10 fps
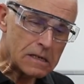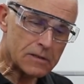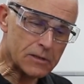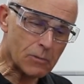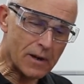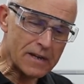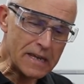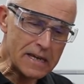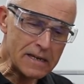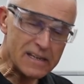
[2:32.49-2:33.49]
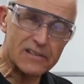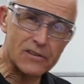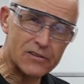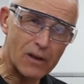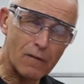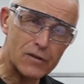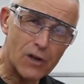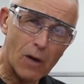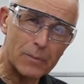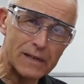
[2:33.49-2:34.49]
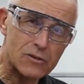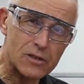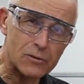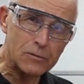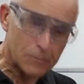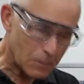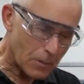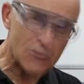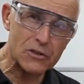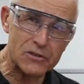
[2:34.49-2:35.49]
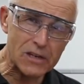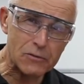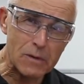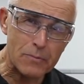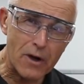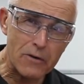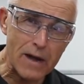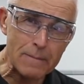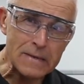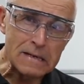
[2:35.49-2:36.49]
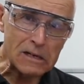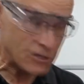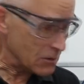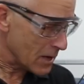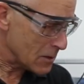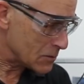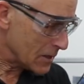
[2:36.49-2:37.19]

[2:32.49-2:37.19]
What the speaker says: This one here is a self-sharpening chisel from the Bosch accessory program, because who knows,